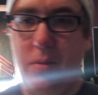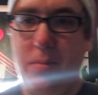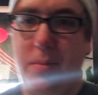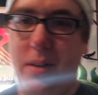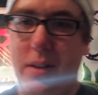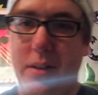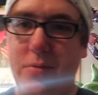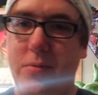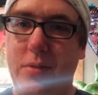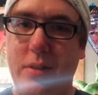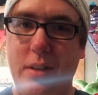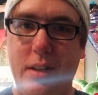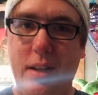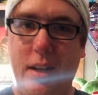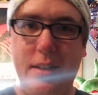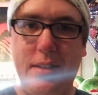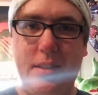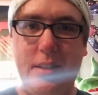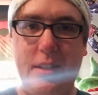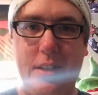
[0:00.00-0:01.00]
but it's really
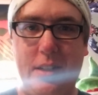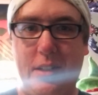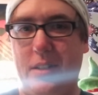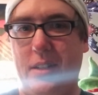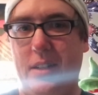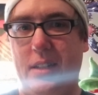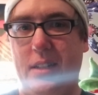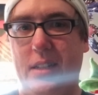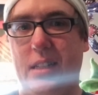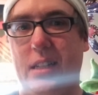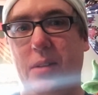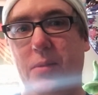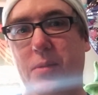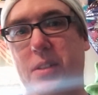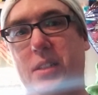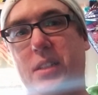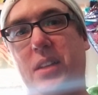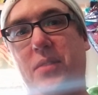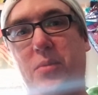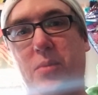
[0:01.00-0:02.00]
nice here, and I
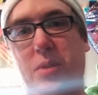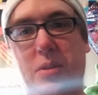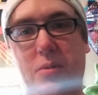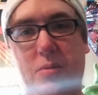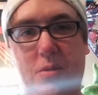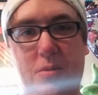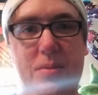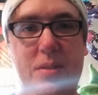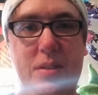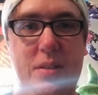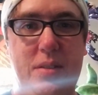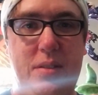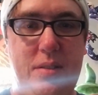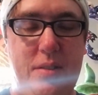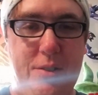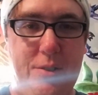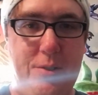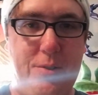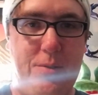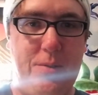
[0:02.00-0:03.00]
wanted to have the window open,
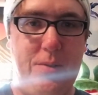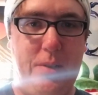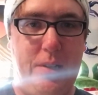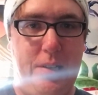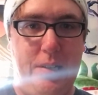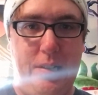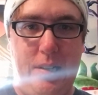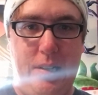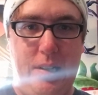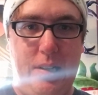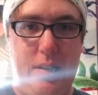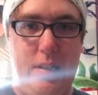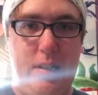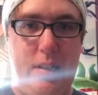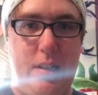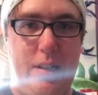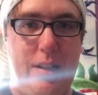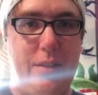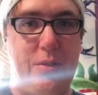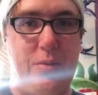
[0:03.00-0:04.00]
so
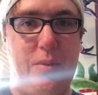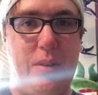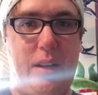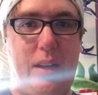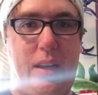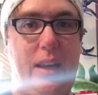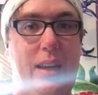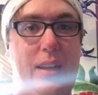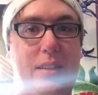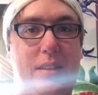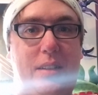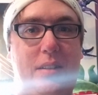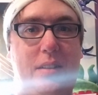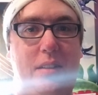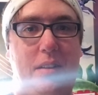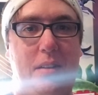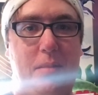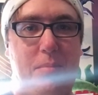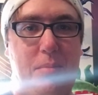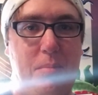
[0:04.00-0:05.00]
I'll do what I can to
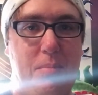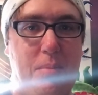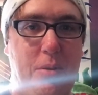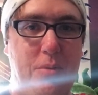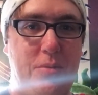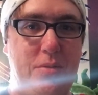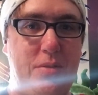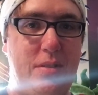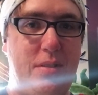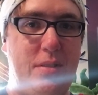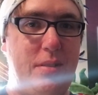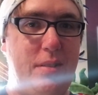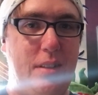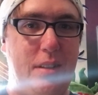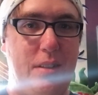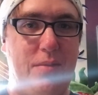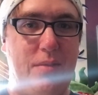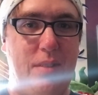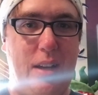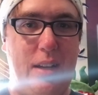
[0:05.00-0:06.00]
clean it up in post,
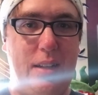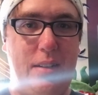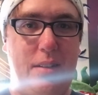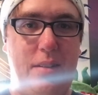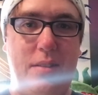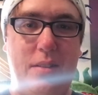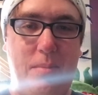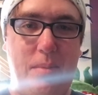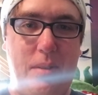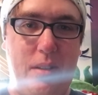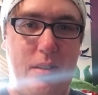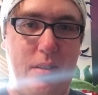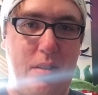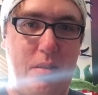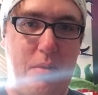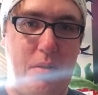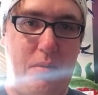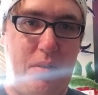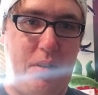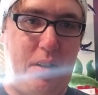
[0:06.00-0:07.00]
and if not, there'll be a
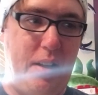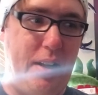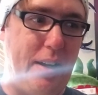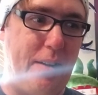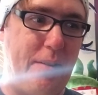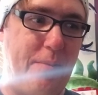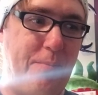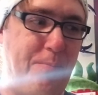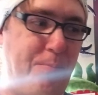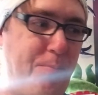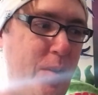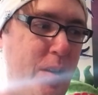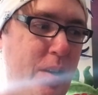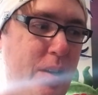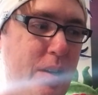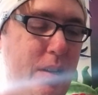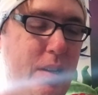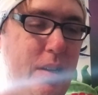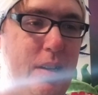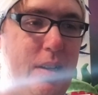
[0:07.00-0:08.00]
little bit of a glare.
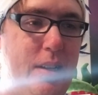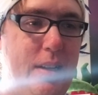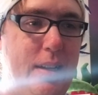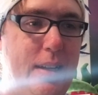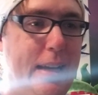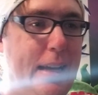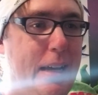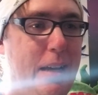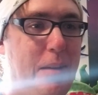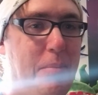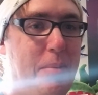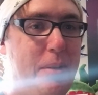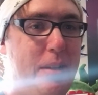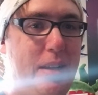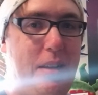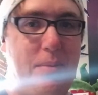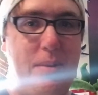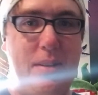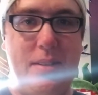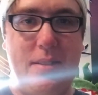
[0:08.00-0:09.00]
But
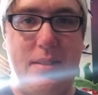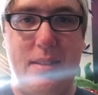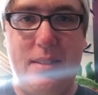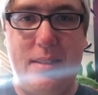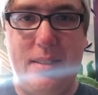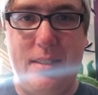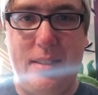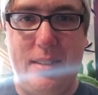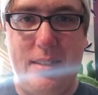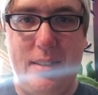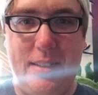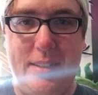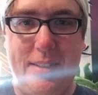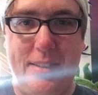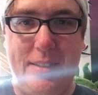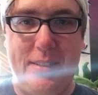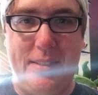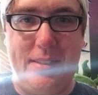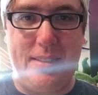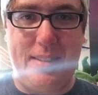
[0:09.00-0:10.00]
anyways, this
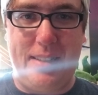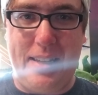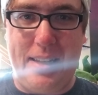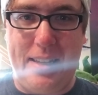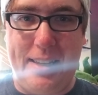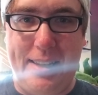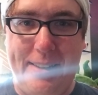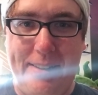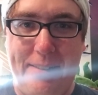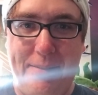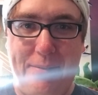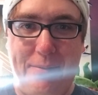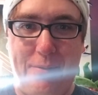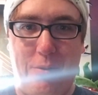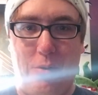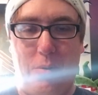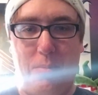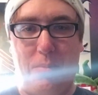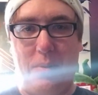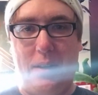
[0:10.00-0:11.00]
is Steve,
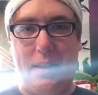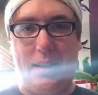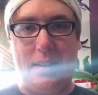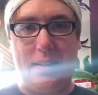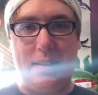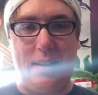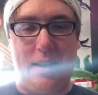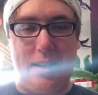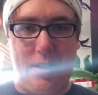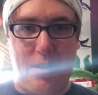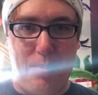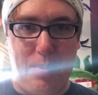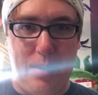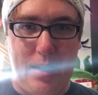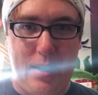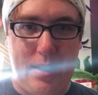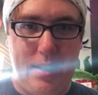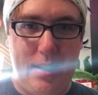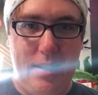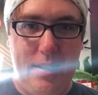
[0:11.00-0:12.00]
or Blank, take your
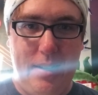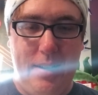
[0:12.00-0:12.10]
pick,